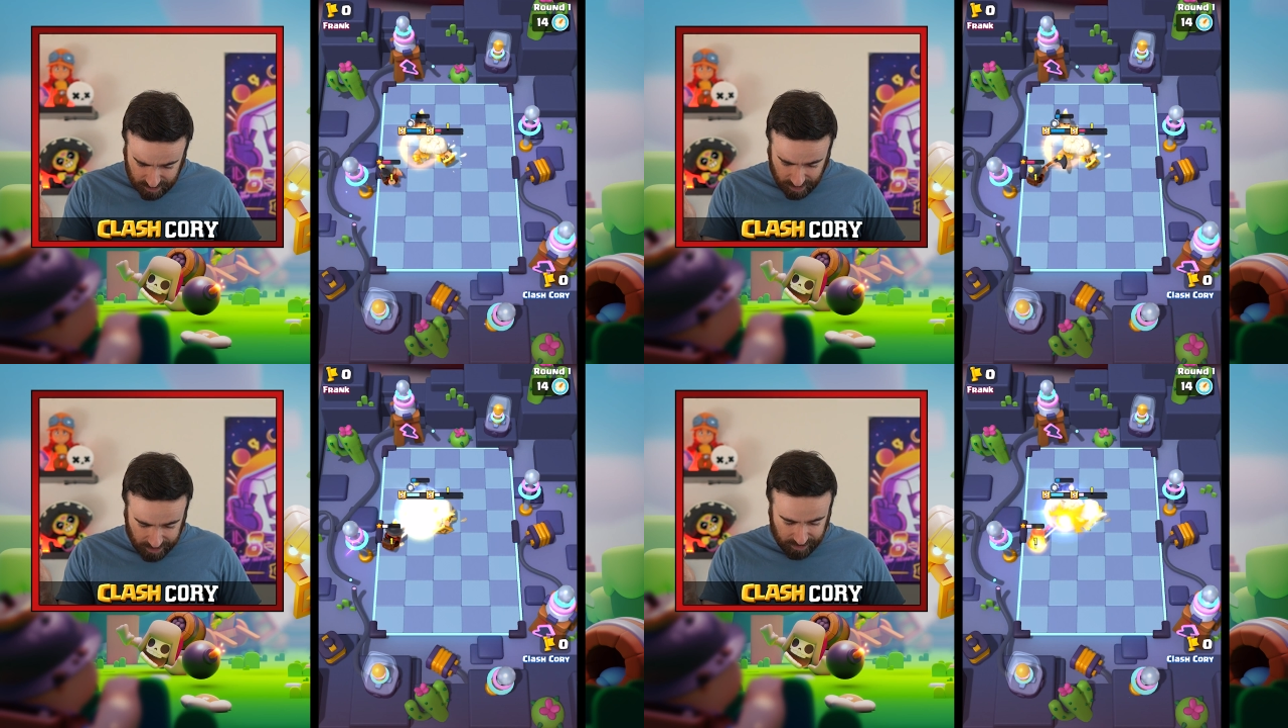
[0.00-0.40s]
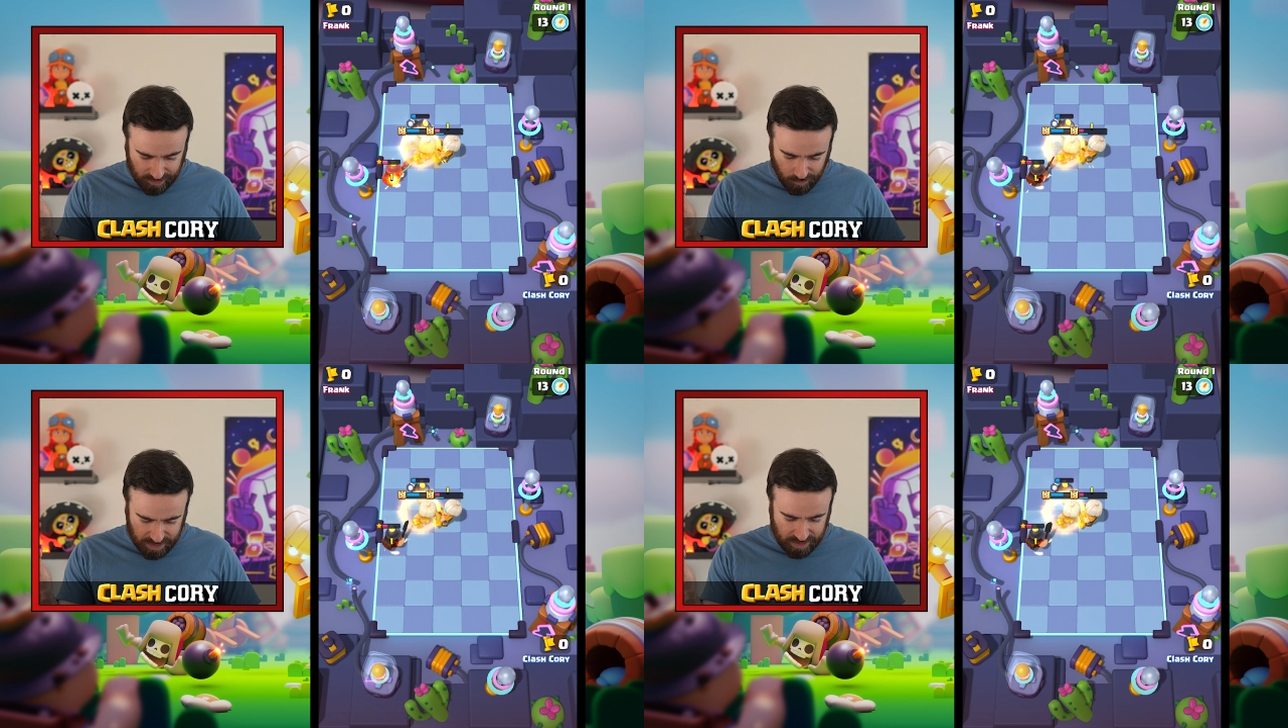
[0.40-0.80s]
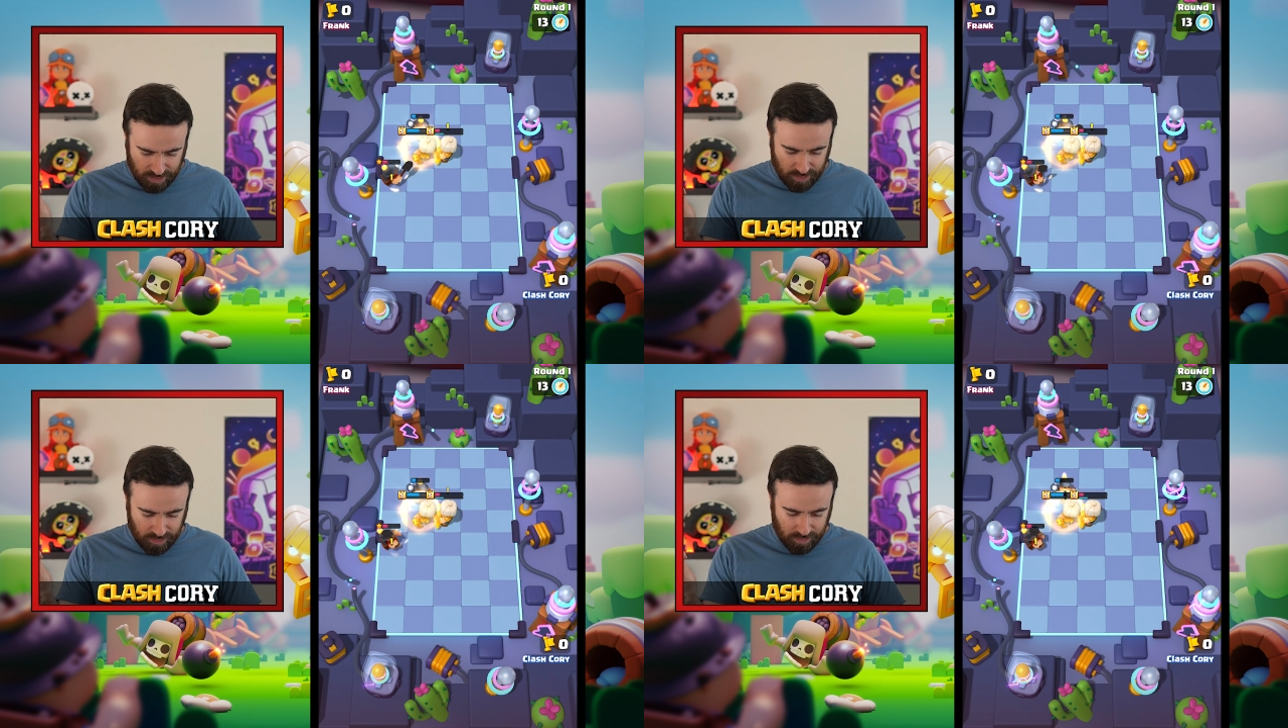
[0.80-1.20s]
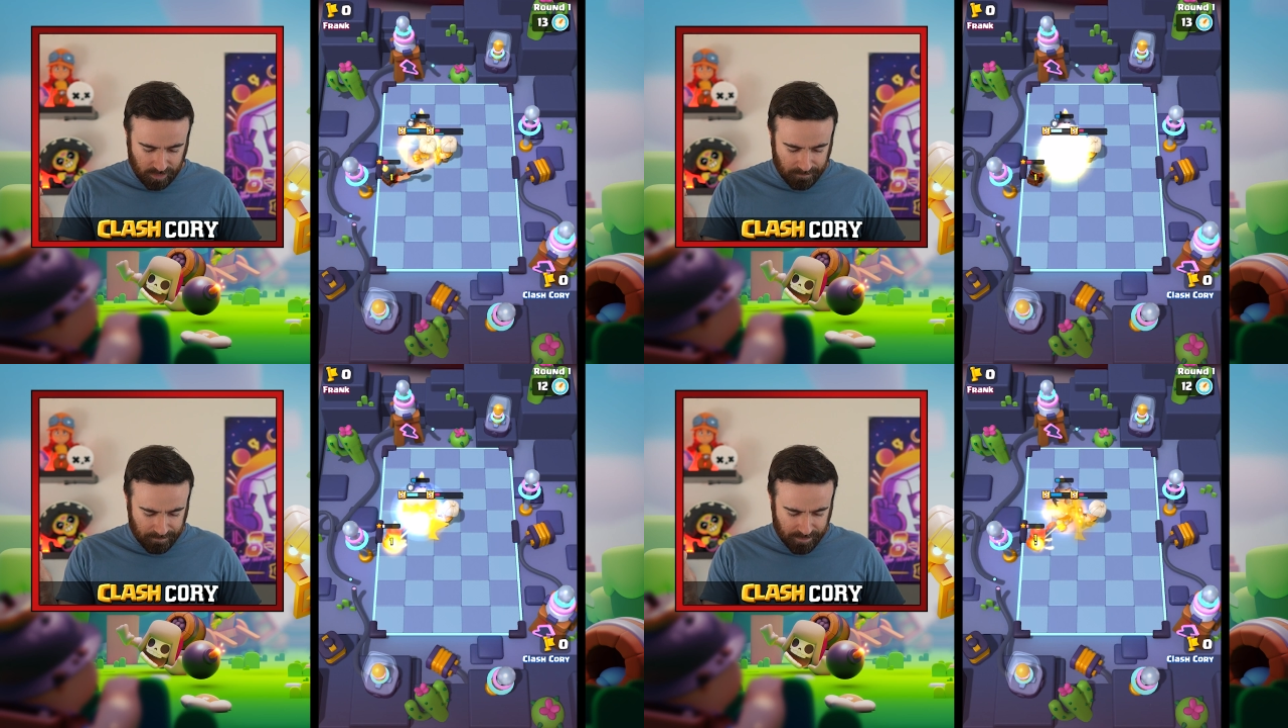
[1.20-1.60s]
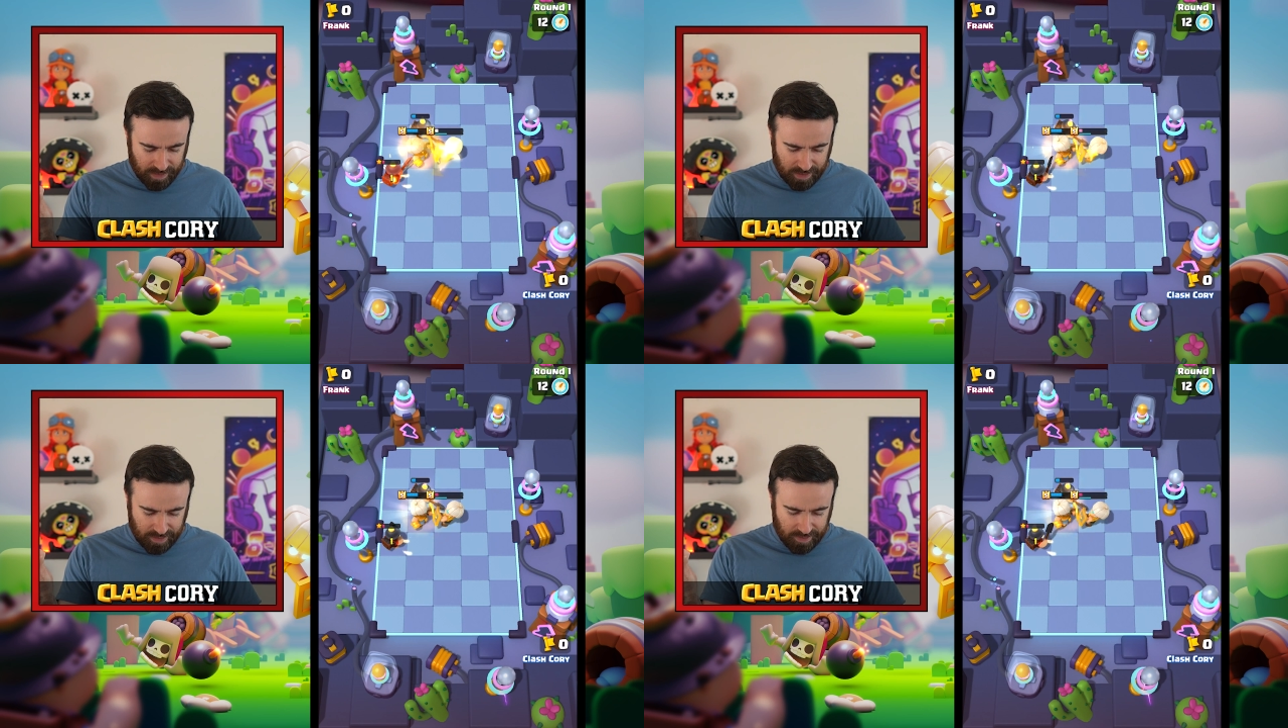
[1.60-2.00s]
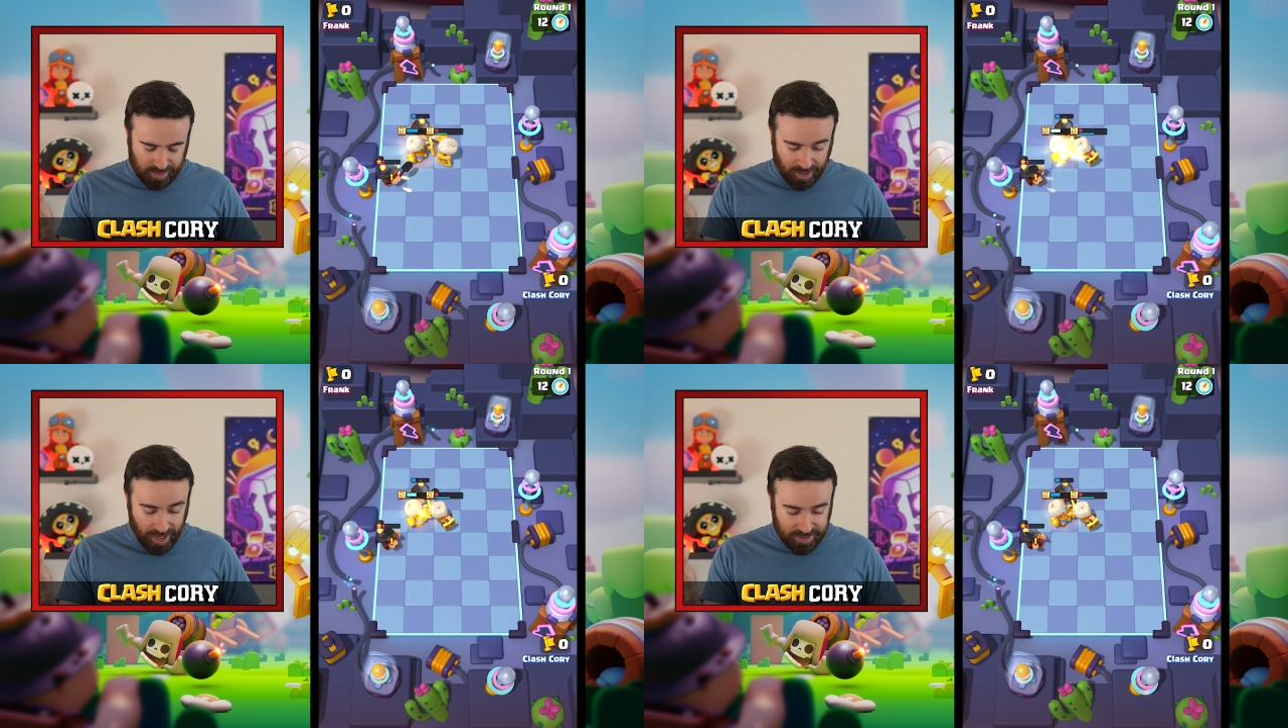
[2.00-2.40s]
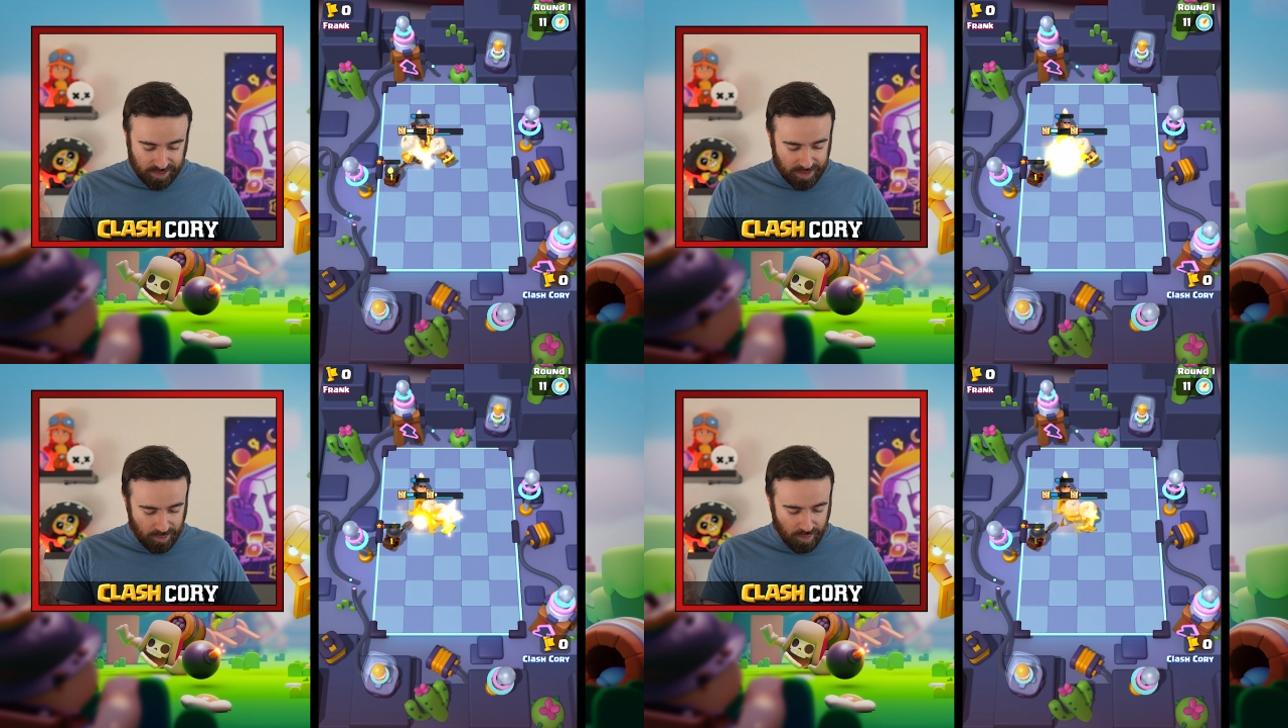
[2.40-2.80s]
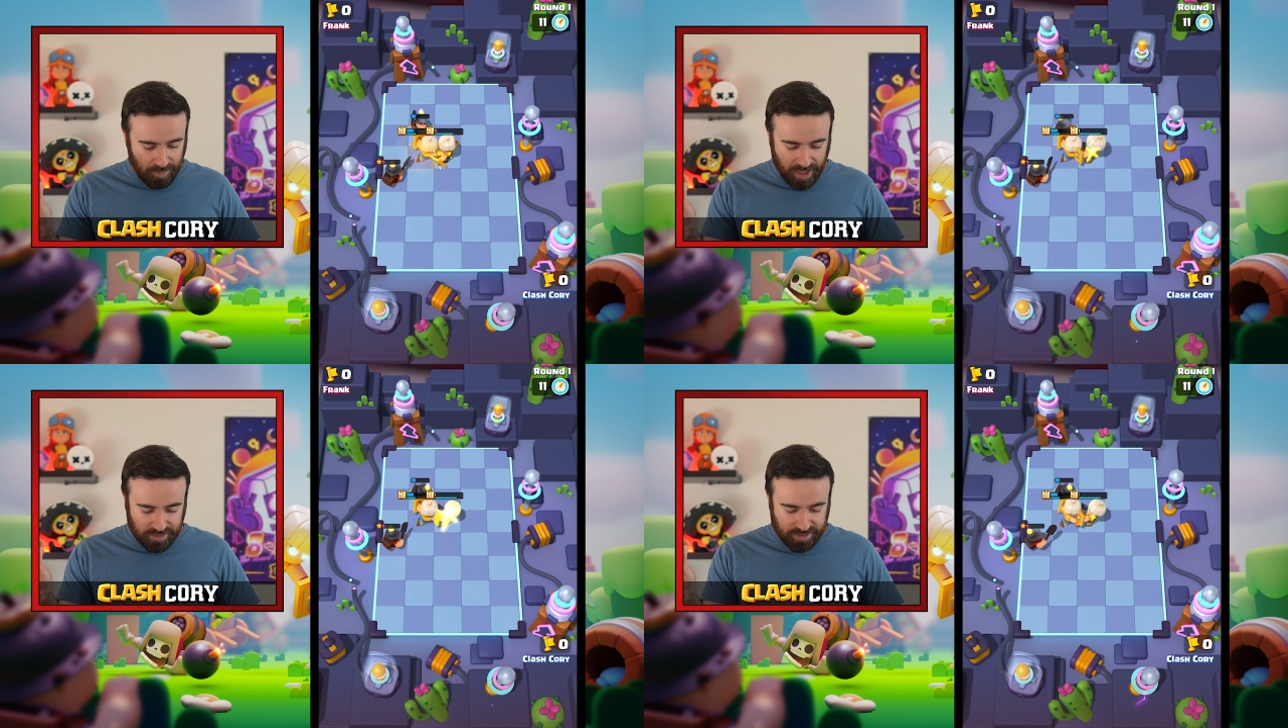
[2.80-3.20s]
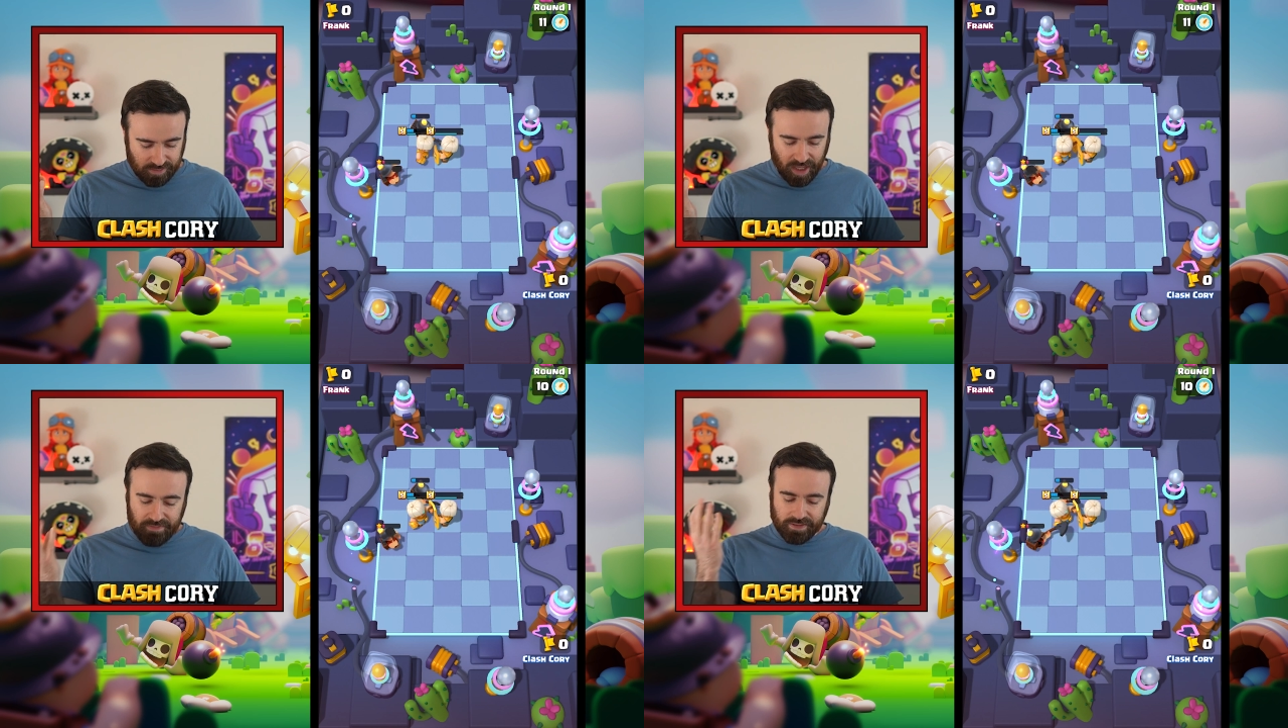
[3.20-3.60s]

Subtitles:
I think we do. Actually, no, our Miner's still alive.